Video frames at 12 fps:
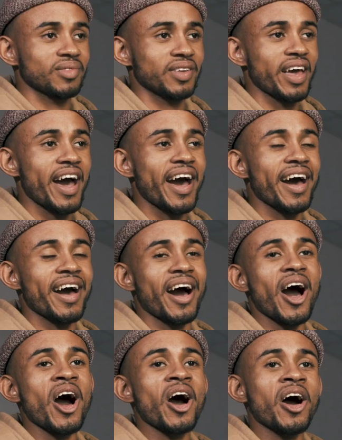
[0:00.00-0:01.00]

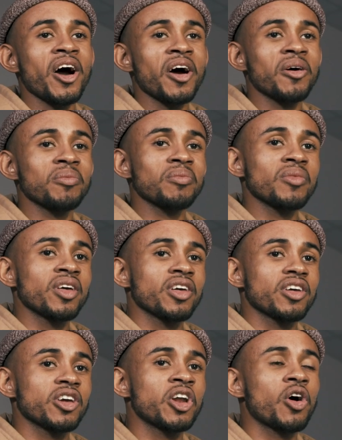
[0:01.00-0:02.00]
Yeah,
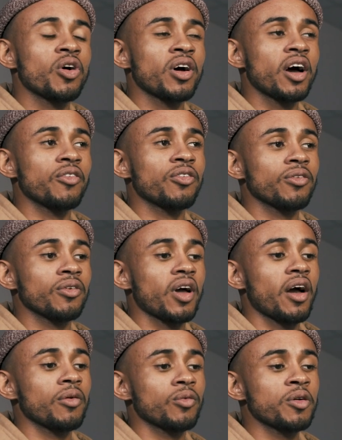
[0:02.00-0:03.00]

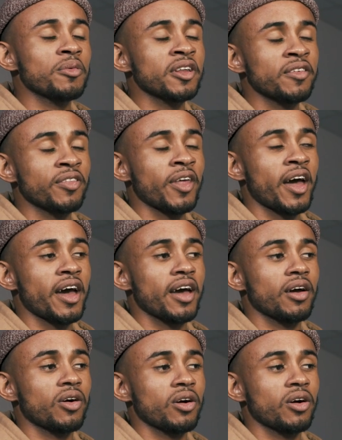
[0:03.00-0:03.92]
we believe that,